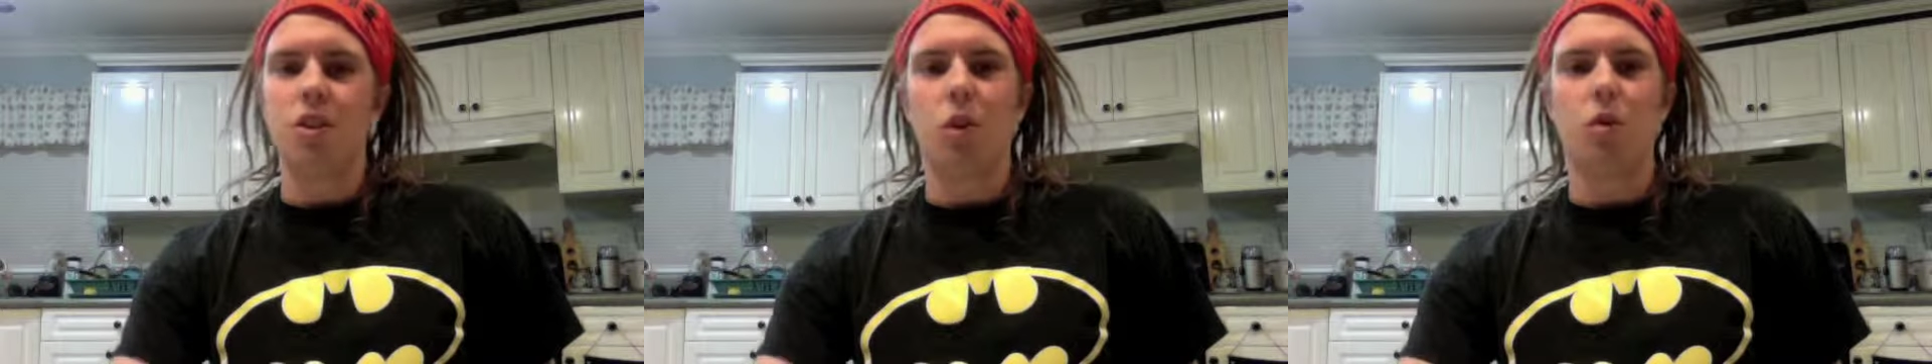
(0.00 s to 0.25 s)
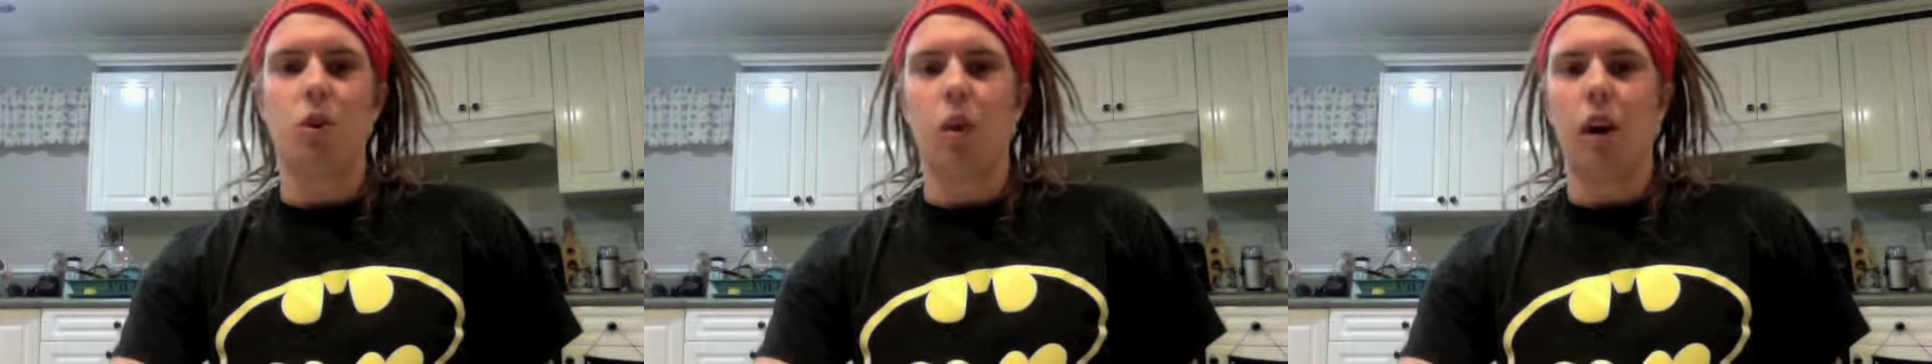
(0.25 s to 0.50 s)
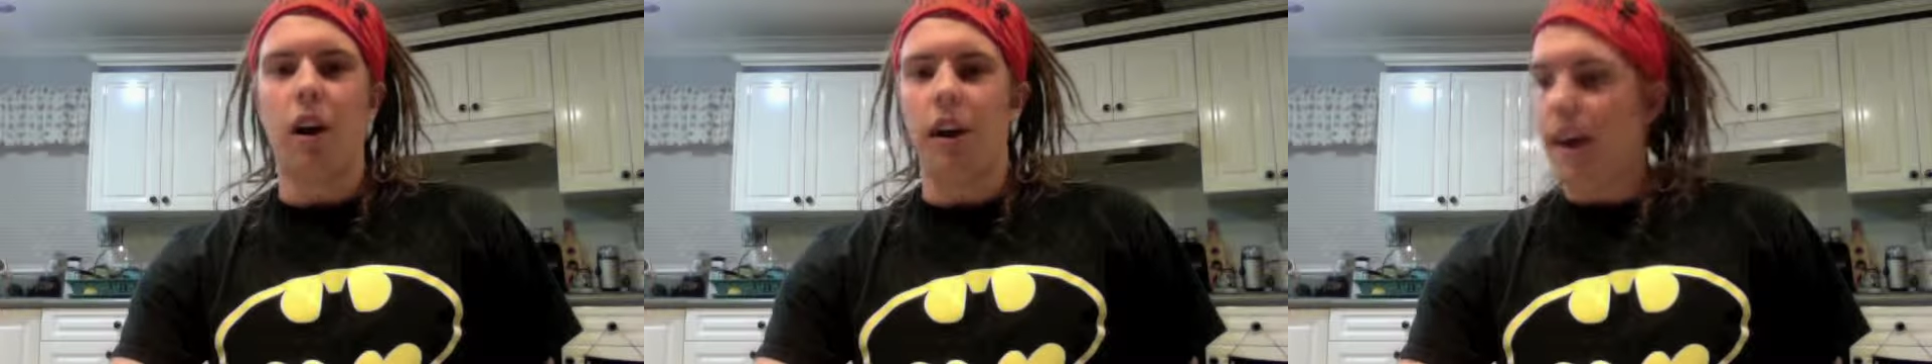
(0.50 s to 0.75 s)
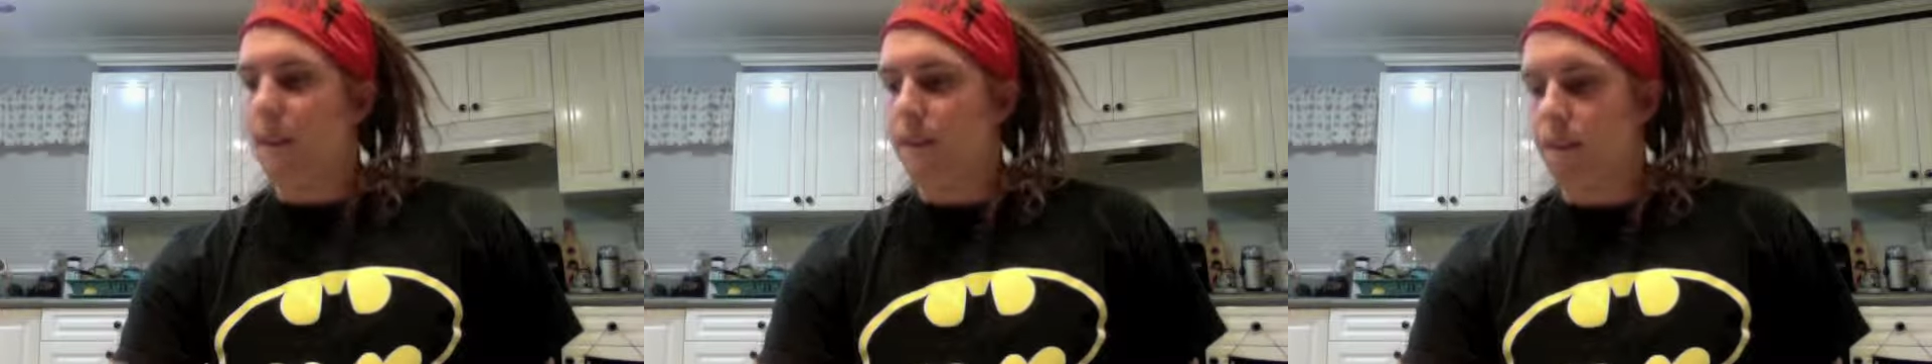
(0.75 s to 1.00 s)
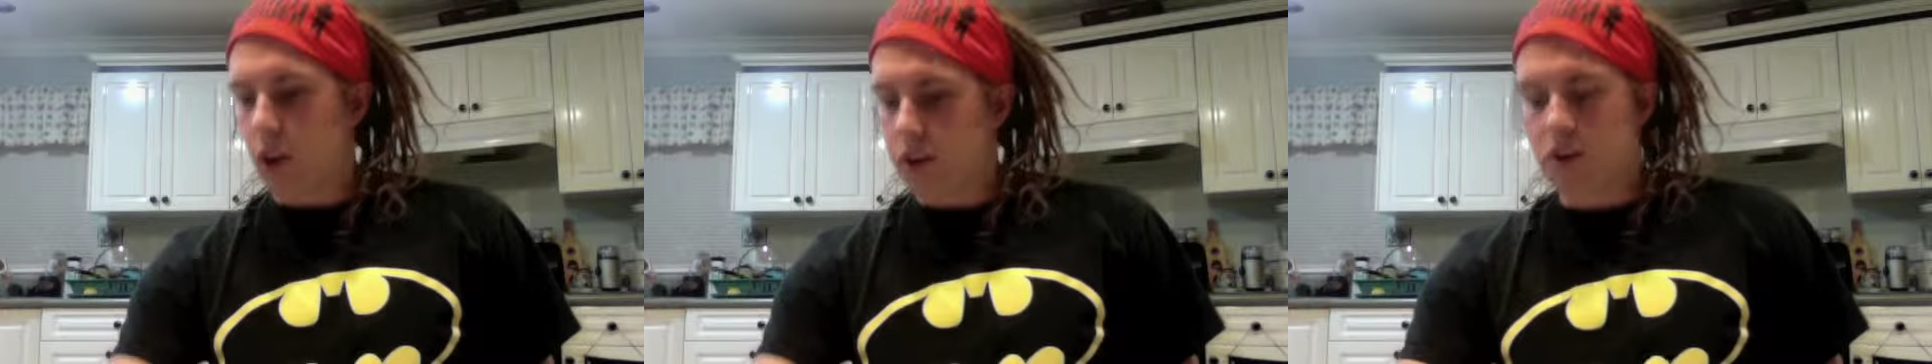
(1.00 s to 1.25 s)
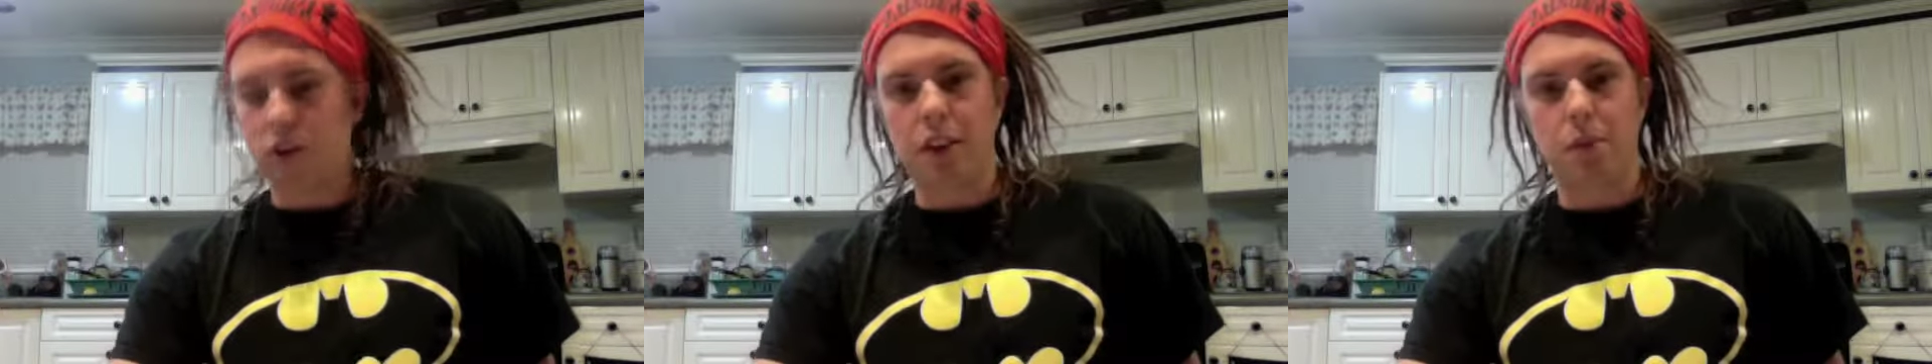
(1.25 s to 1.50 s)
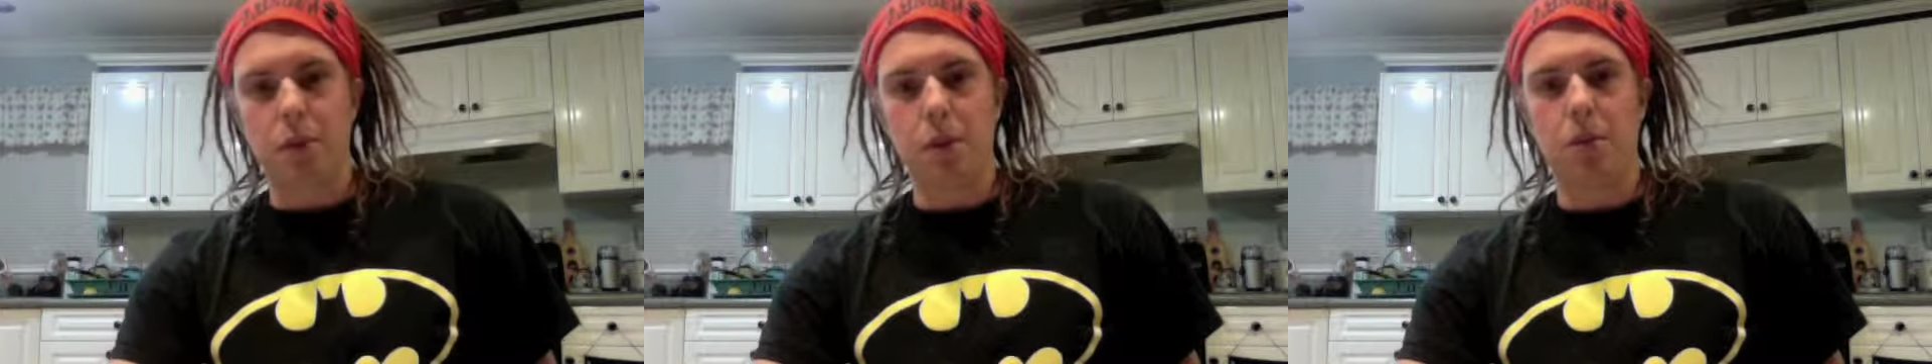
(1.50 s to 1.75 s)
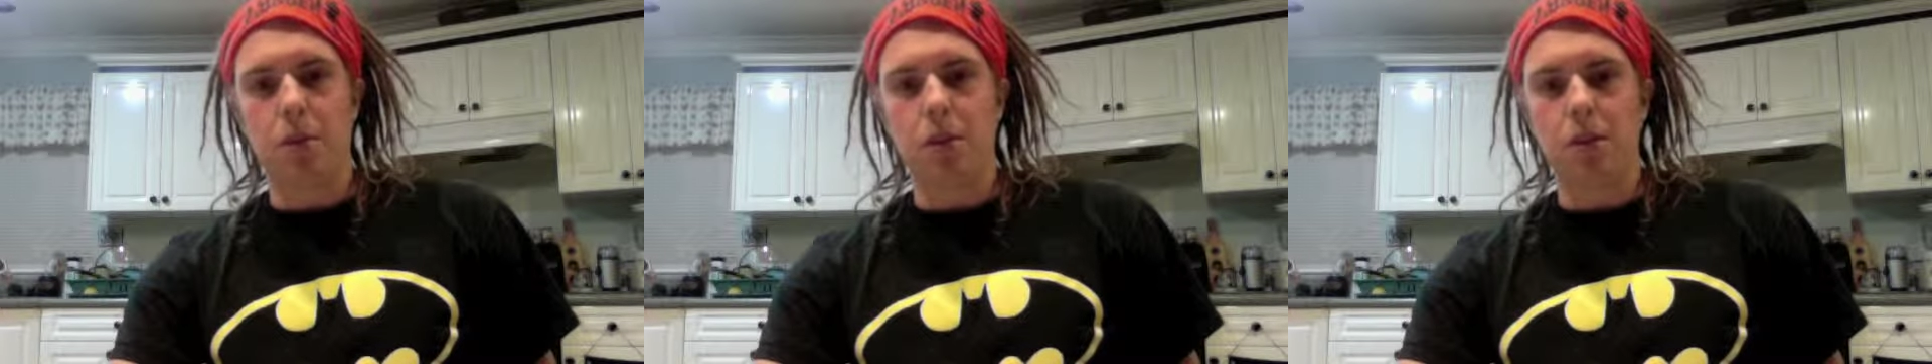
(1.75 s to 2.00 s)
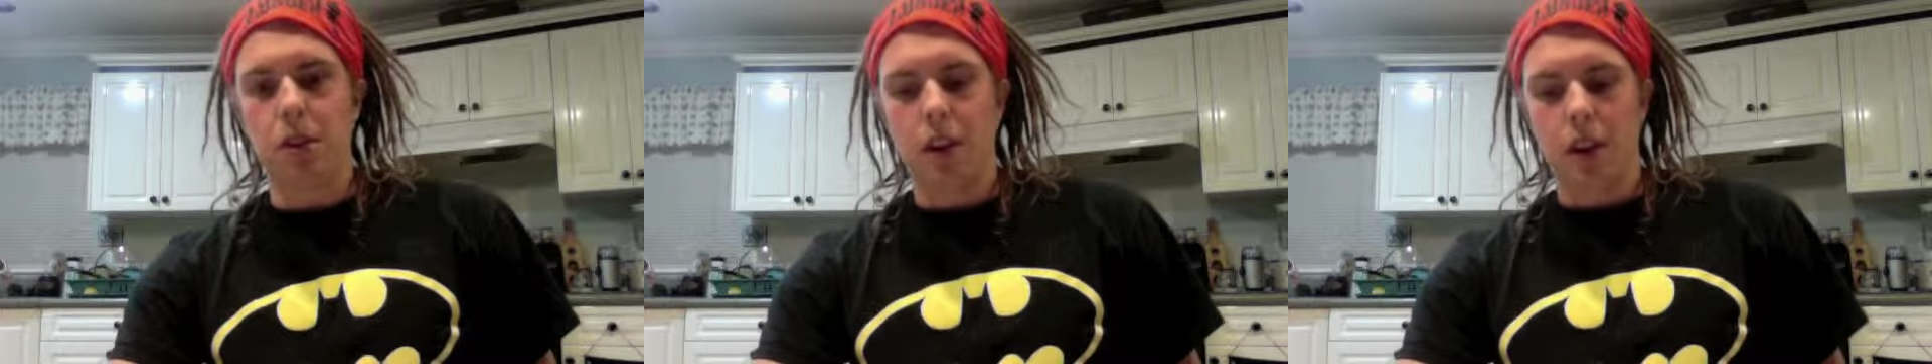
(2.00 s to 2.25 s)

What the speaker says: Don't know why. It frustrates people,